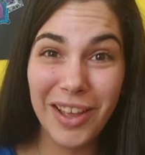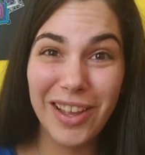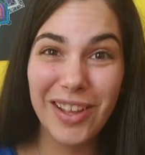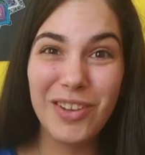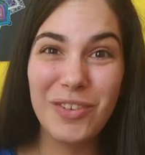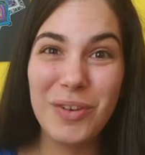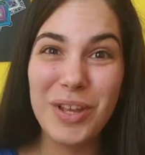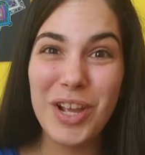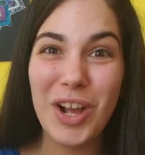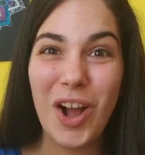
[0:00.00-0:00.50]

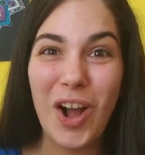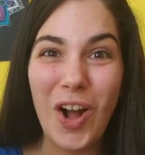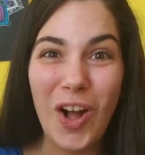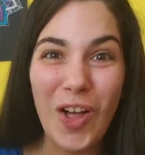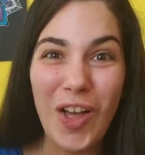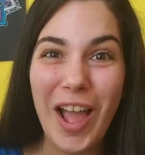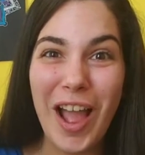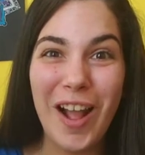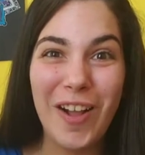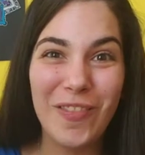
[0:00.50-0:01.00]
We
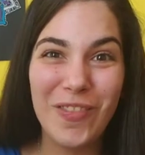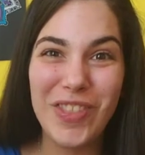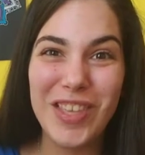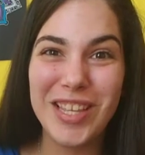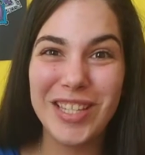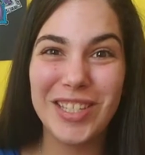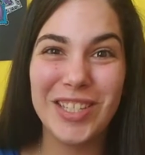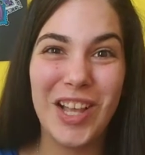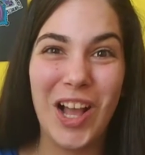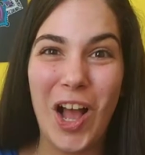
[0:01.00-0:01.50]
all have
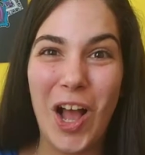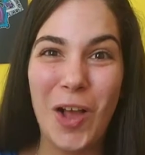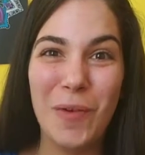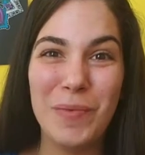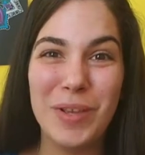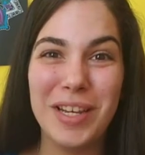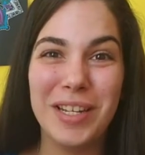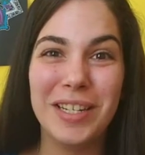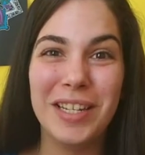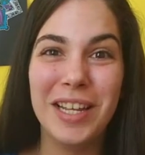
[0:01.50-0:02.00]
these
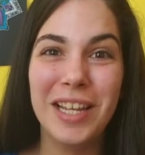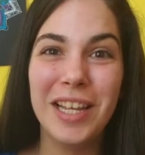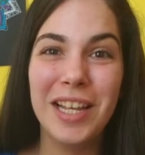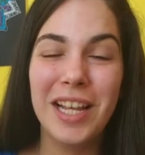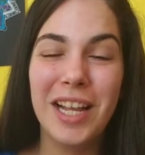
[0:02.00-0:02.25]
common